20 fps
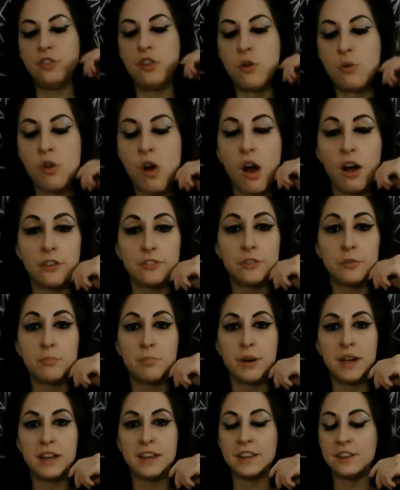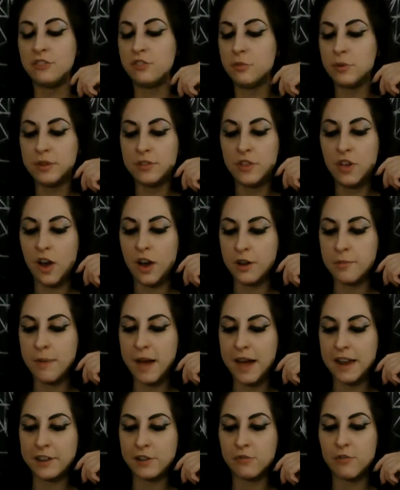contemplating, doing the
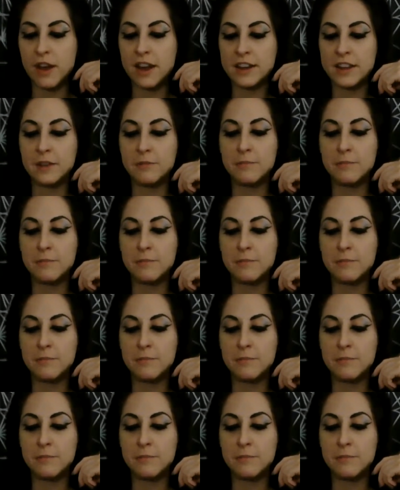automatic writing,